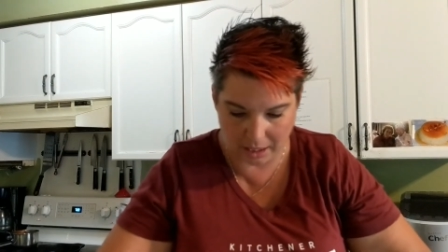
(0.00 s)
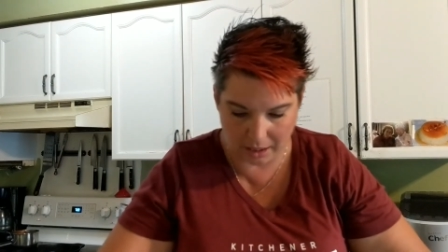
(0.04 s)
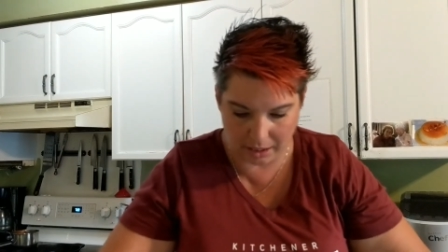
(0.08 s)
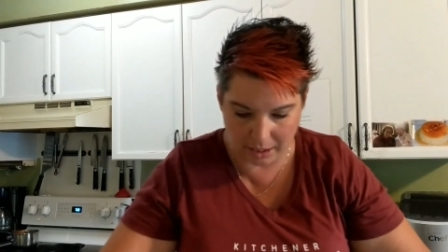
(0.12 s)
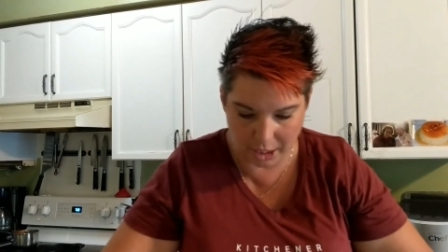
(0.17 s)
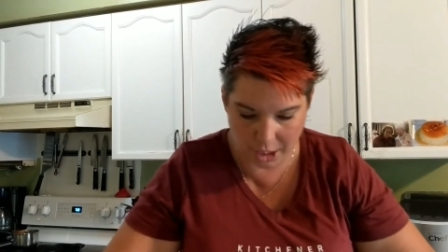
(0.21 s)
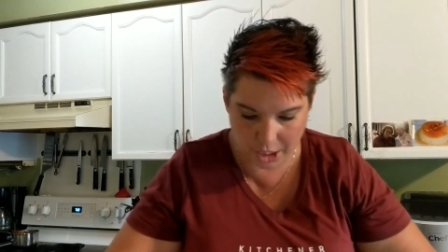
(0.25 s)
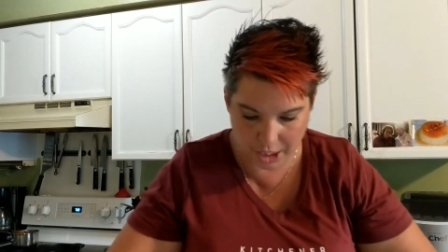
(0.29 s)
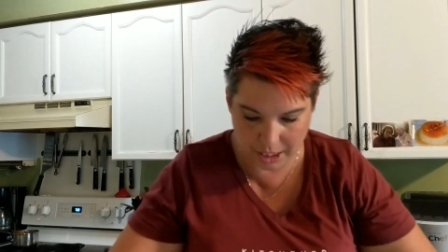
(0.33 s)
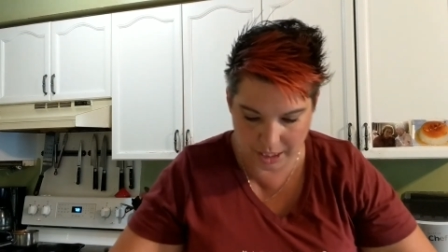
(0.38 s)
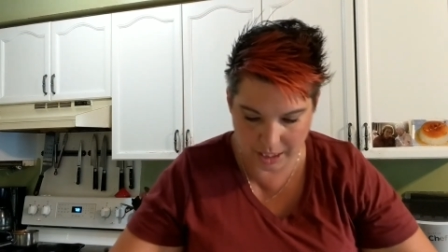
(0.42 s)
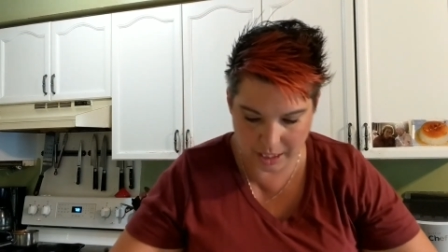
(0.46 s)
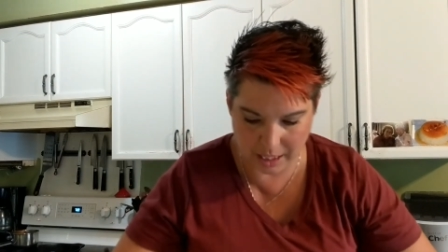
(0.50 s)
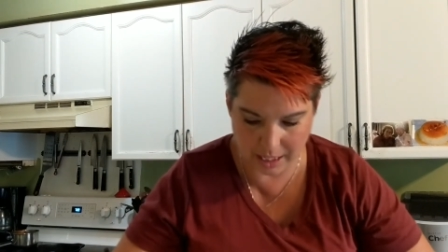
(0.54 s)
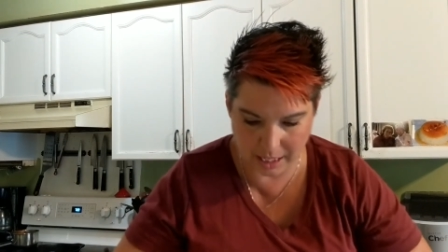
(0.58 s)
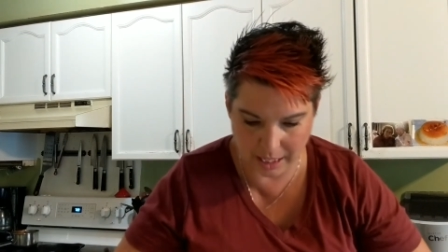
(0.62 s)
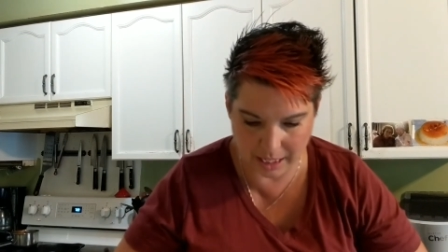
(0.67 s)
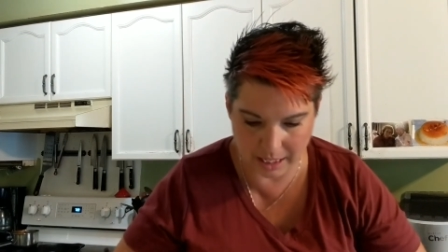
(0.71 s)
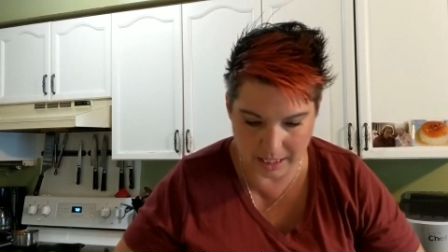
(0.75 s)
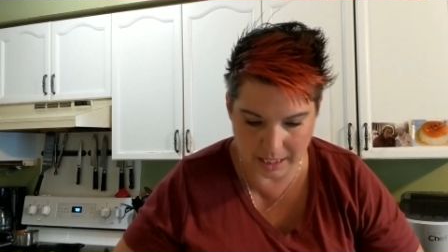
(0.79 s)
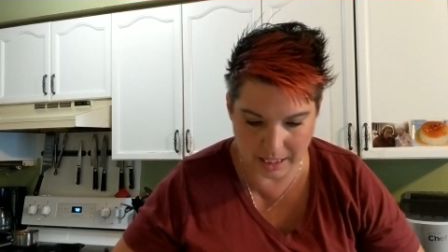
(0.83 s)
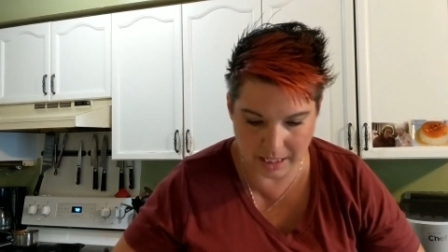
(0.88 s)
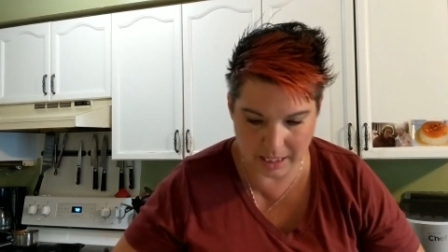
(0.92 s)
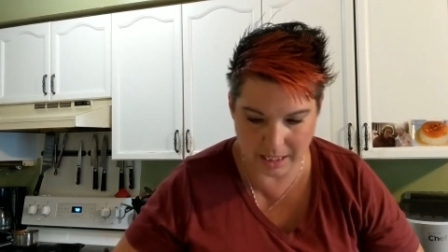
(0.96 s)

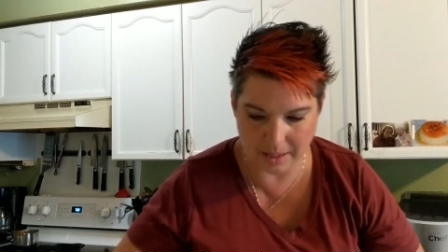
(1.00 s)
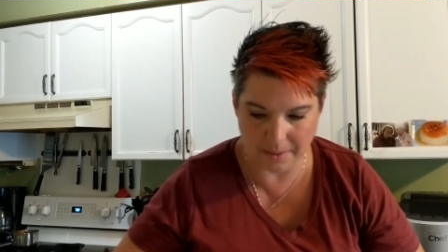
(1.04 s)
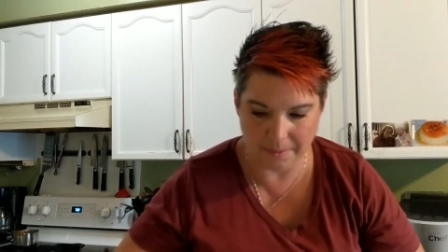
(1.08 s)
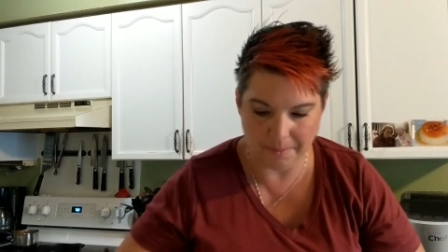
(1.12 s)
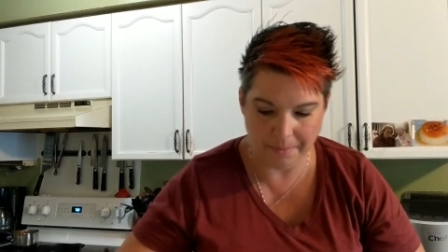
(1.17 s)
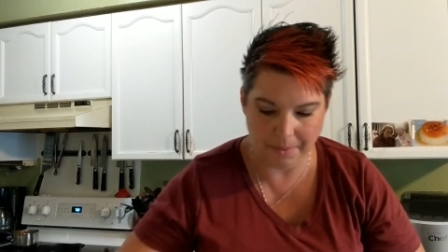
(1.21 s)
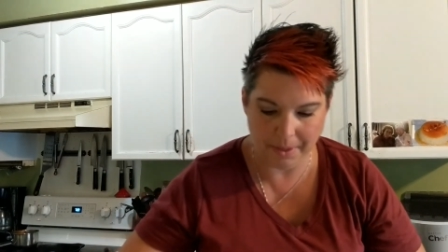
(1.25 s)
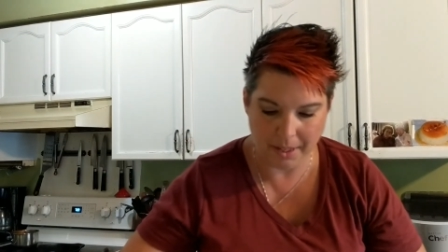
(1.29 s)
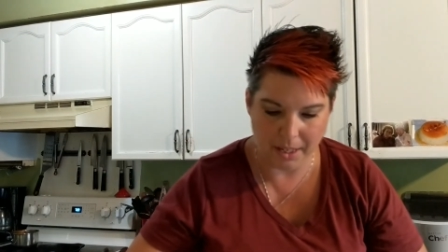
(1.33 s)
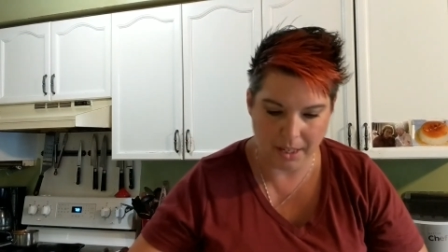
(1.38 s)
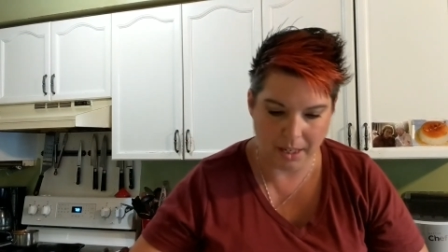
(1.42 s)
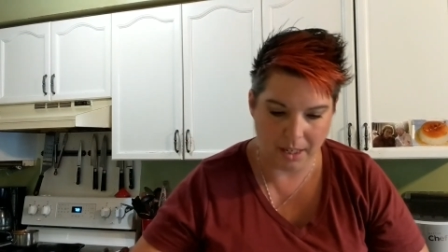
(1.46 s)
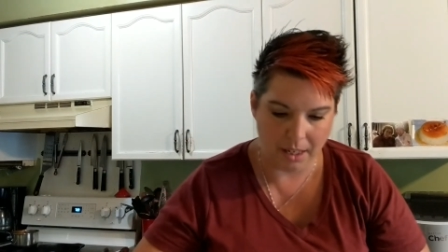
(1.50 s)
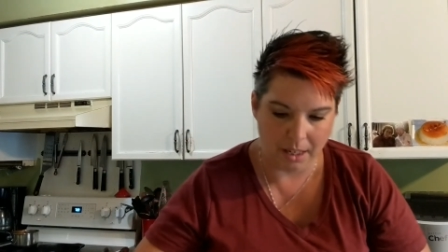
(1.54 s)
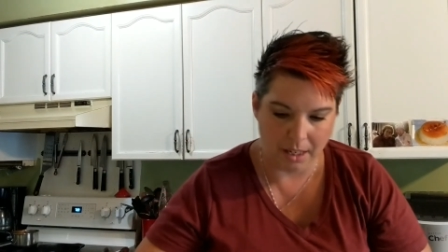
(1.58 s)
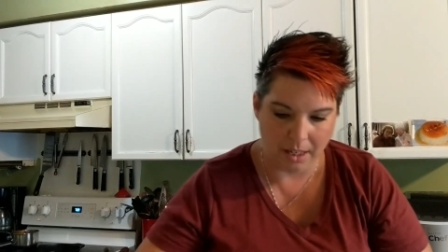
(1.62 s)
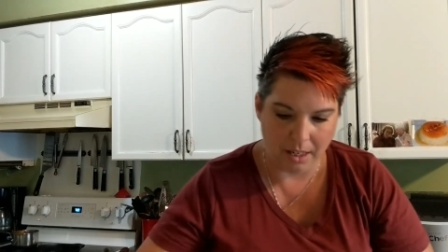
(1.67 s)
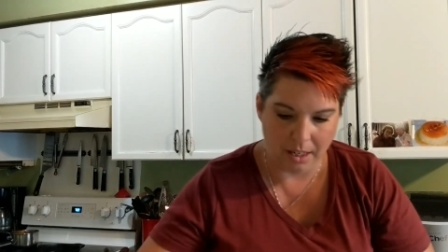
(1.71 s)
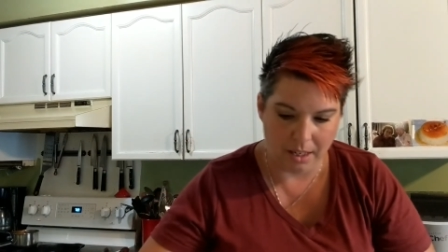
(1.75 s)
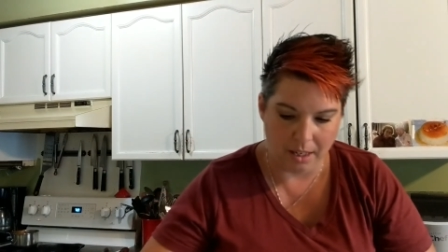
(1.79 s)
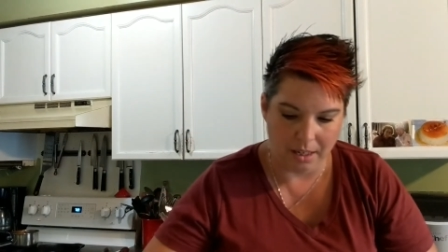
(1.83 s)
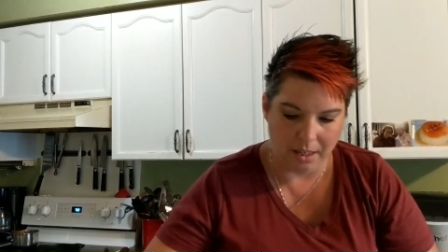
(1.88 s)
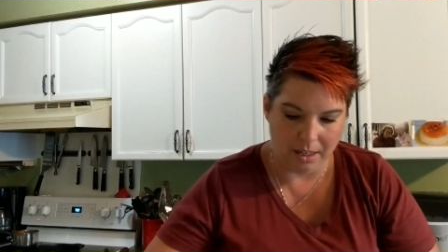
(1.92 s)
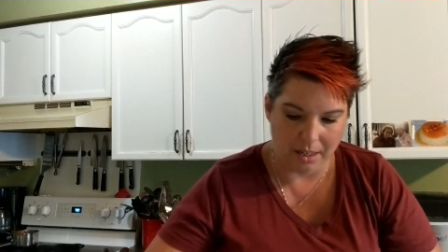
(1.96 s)
deliciousness.
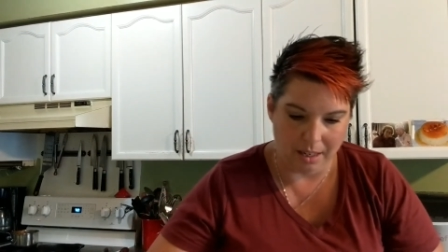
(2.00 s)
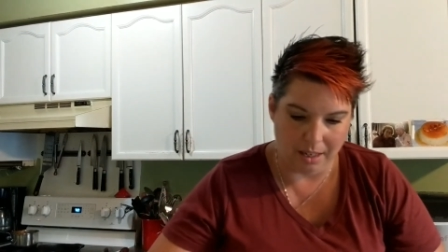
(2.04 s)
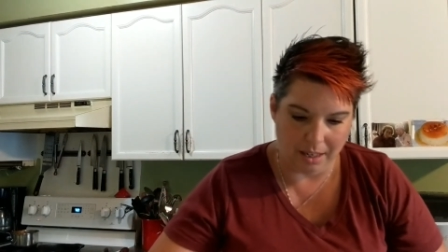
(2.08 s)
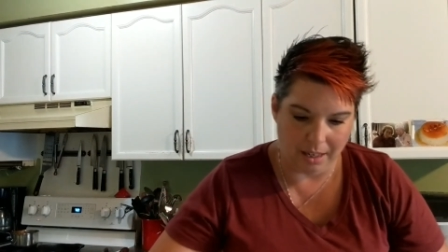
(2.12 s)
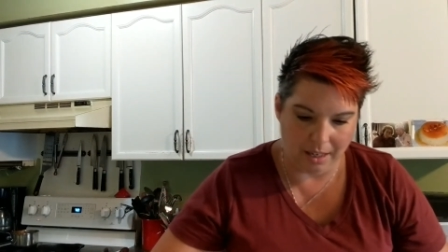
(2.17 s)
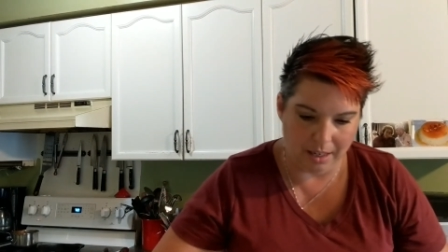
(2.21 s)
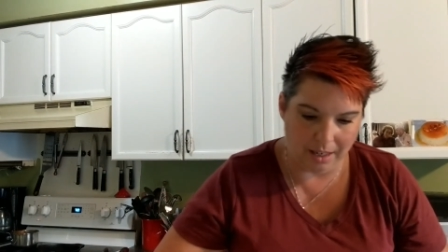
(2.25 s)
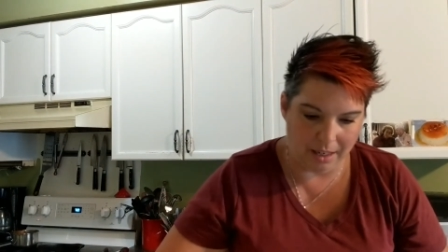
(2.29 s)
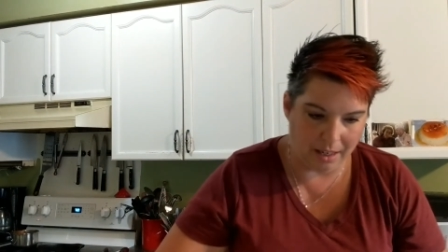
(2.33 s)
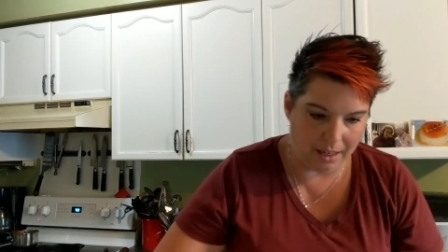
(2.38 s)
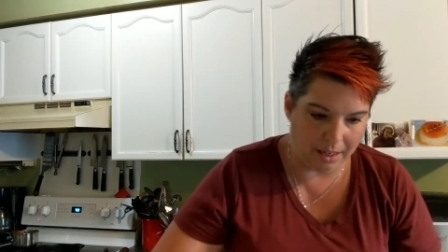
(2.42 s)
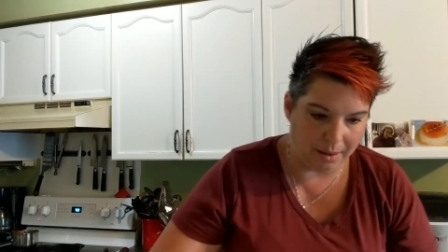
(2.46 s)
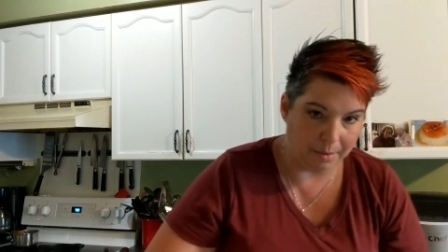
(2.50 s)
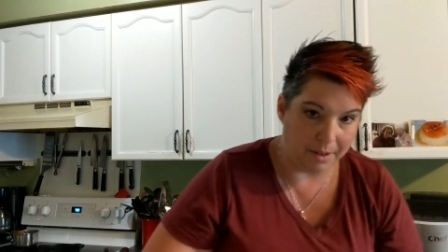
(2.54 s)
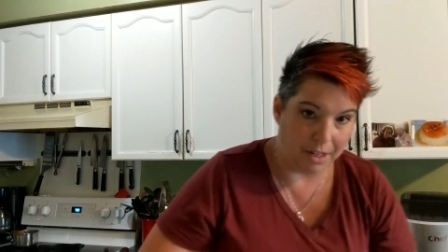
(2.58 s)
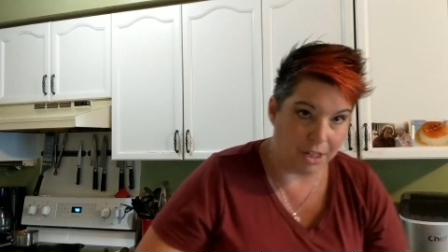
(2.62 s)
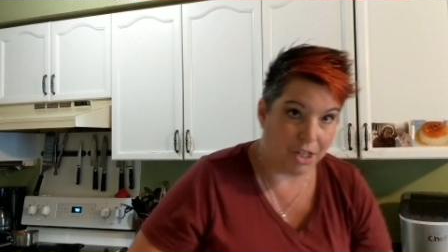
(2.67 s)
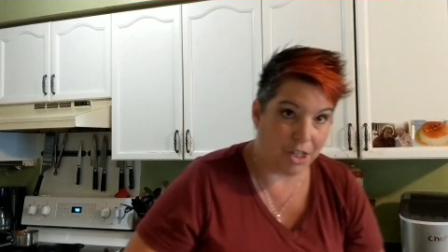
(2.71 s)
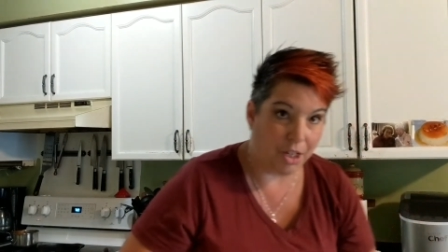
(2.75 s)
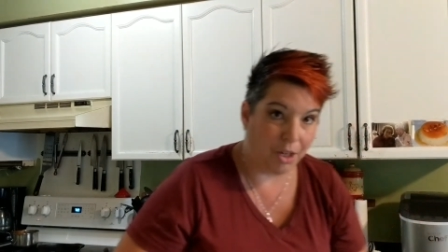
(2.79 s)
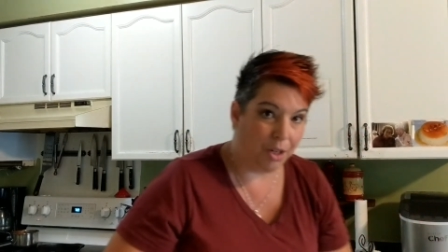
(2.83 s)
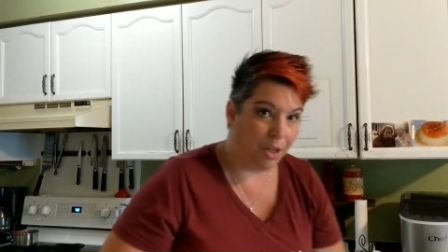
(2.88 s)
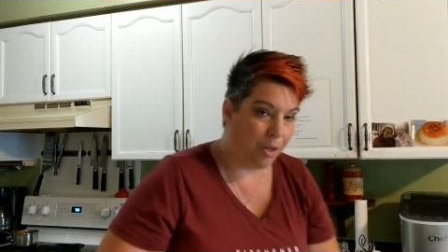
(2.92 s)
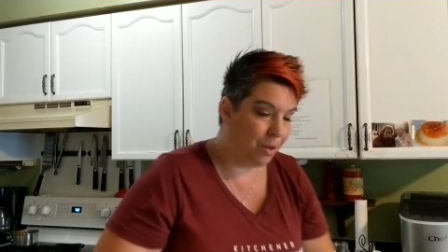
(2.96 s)
I'm going
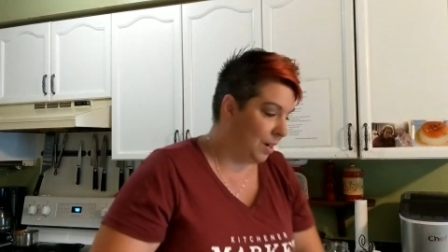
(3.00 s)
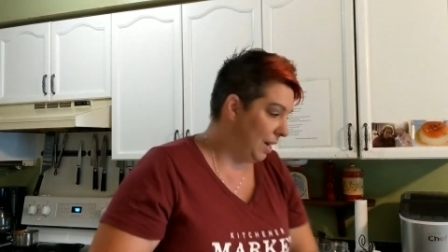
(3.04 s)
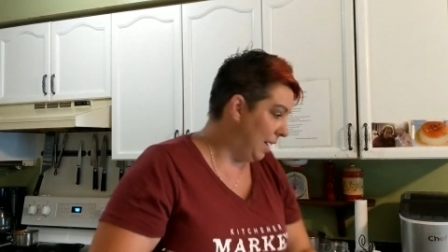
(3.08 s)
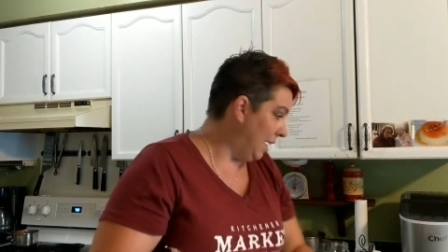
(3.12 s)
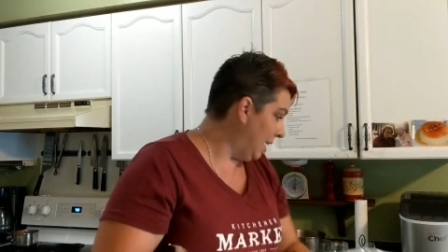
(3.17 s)
to show you